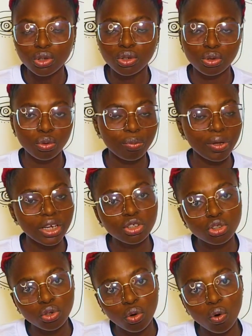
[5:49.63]
So make
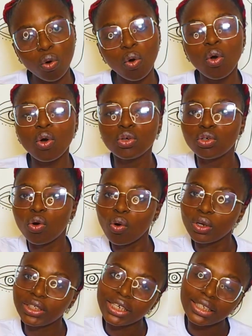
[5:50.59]
sure your
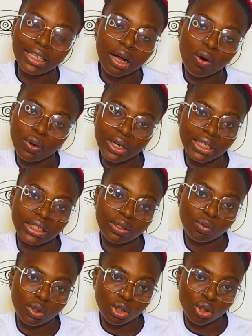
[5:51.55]
audience are
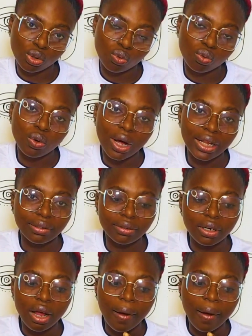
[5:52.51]
connecting with you, and